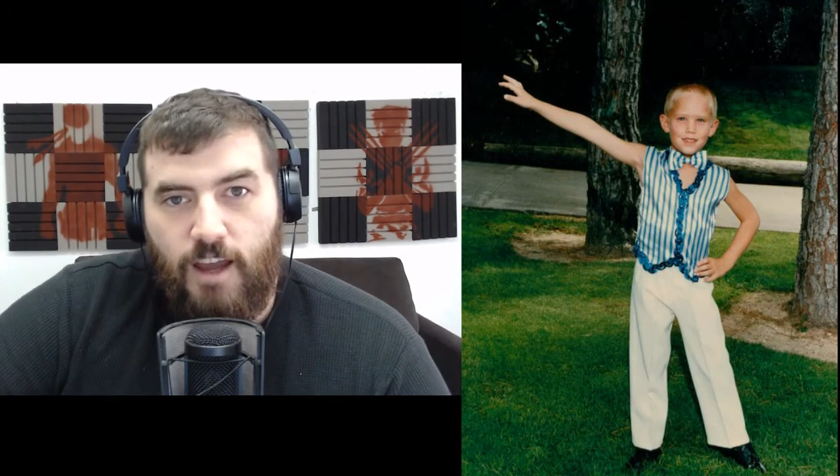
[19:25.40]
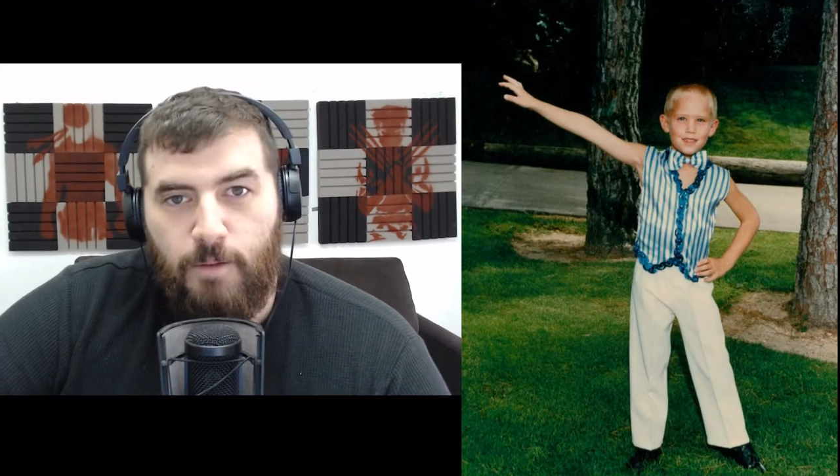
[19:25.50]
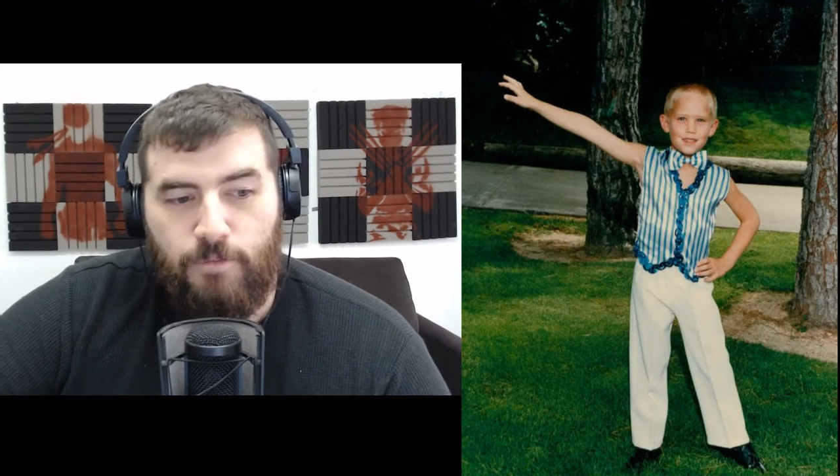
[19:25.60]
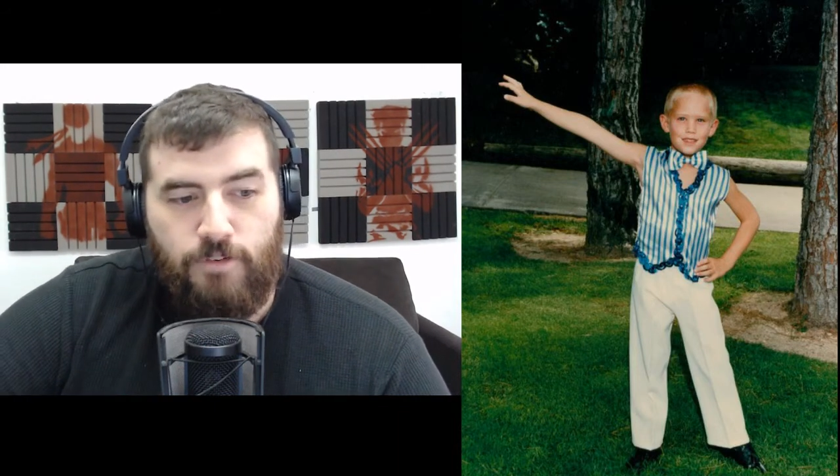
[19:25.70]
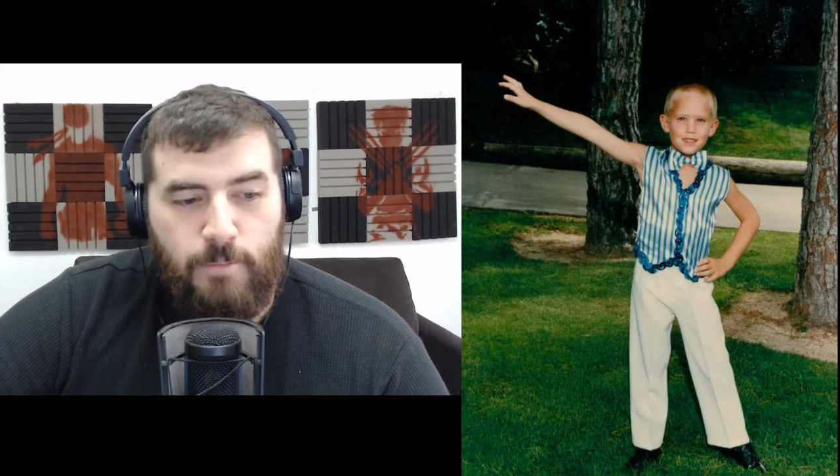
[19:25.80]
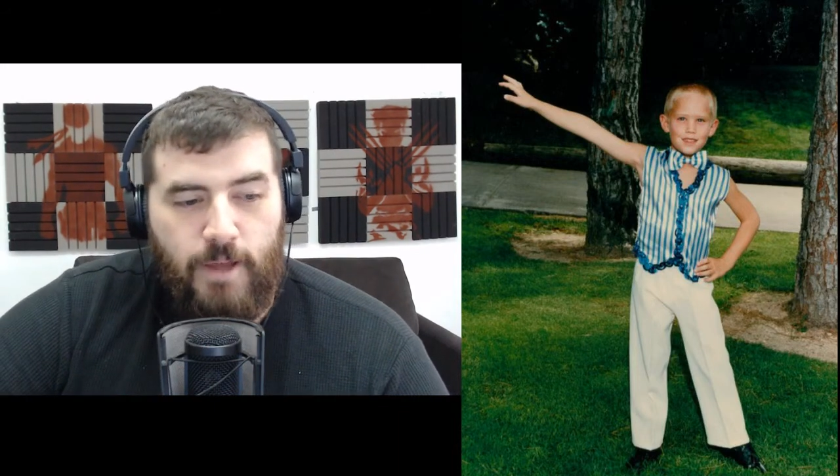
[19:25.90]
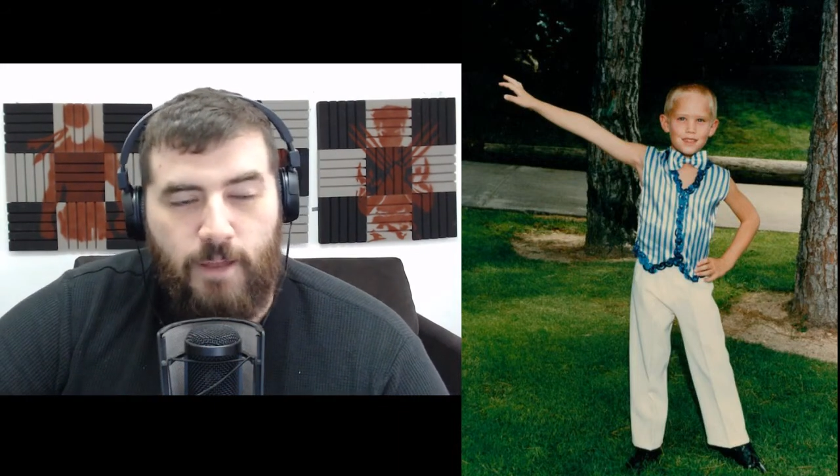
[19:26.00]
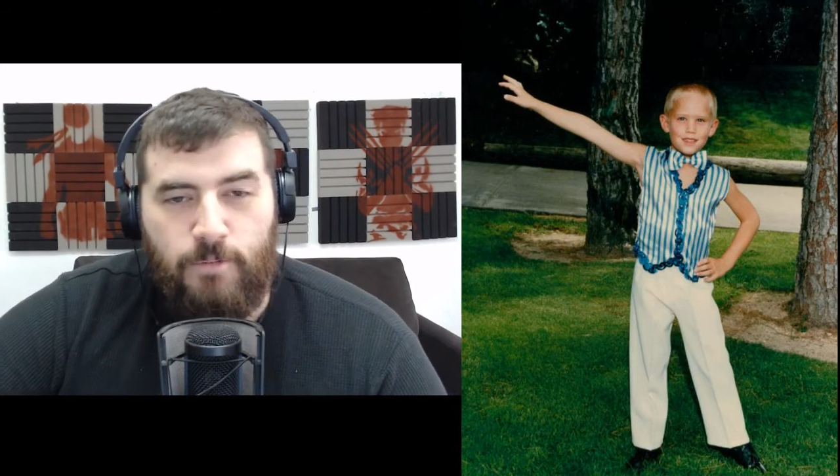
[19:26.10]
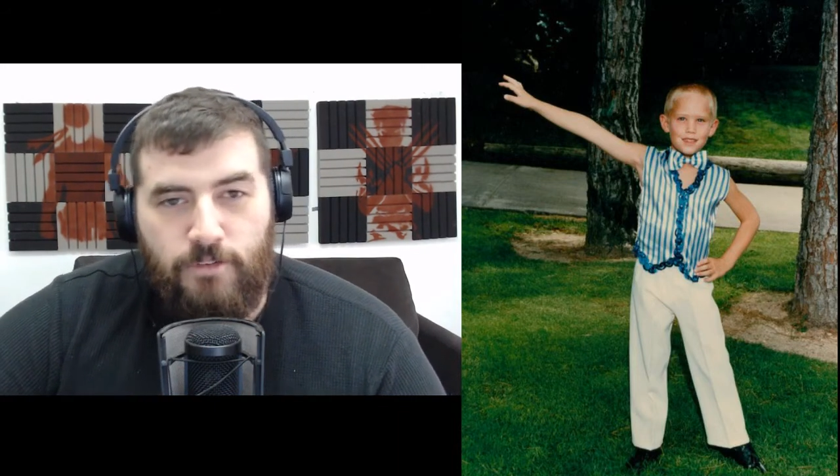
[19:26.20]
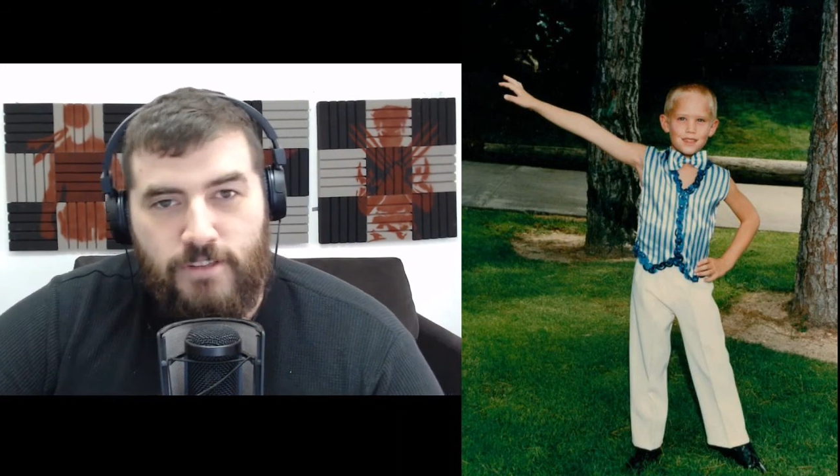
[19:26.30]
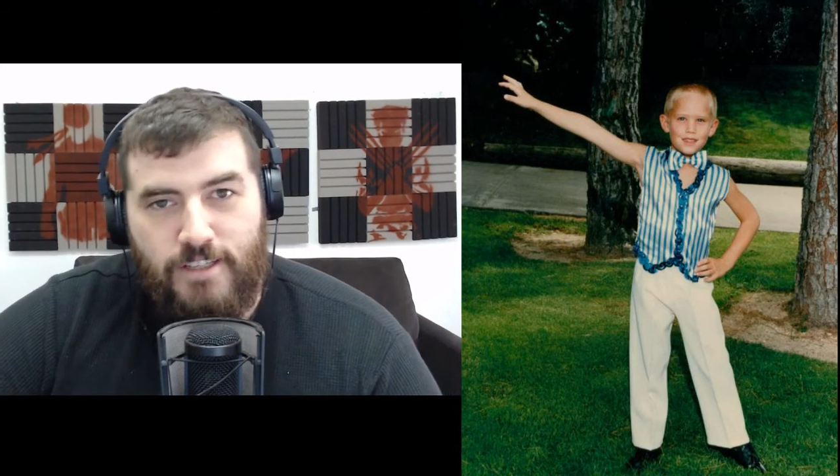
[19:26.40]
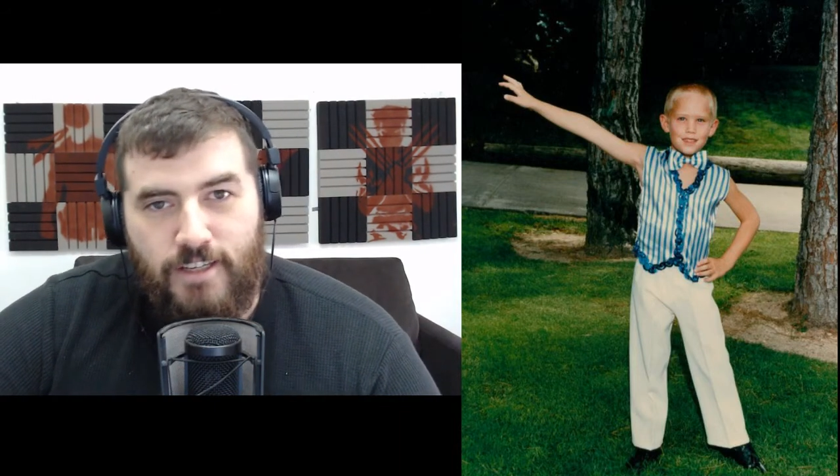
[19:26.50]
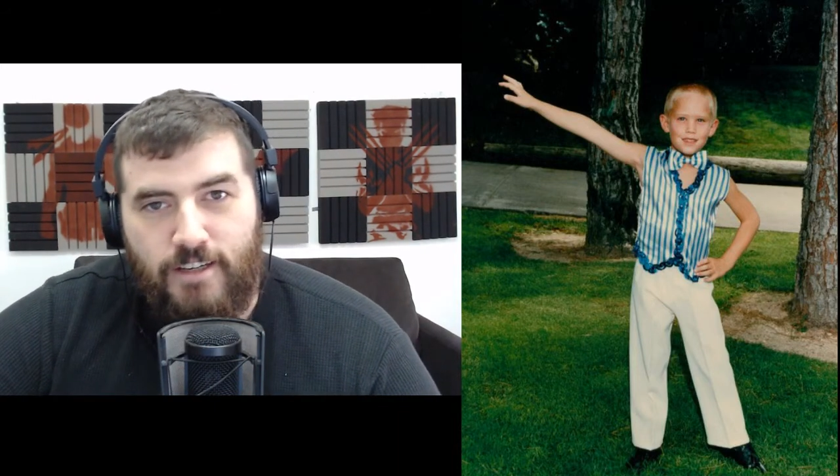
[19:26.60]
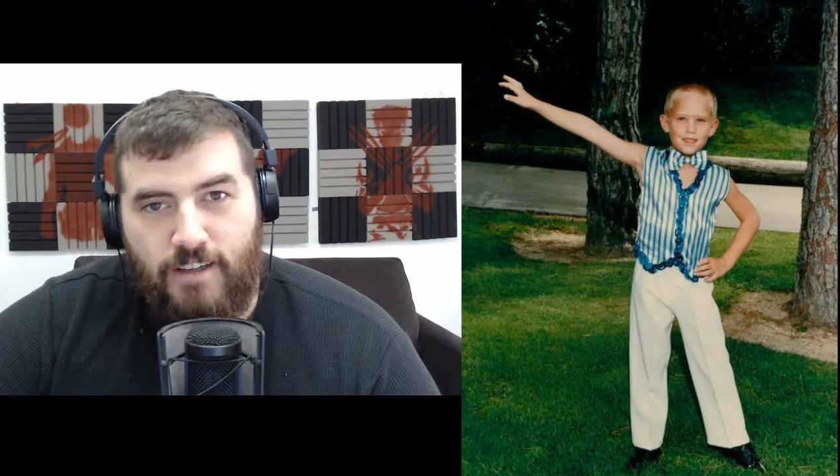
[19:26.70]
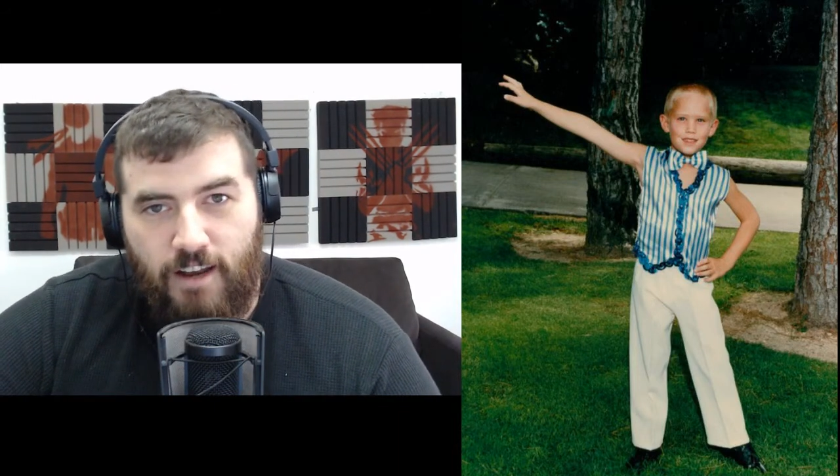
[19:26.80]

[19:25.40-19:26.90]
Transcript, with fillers: I prefer bad movies. Yeah,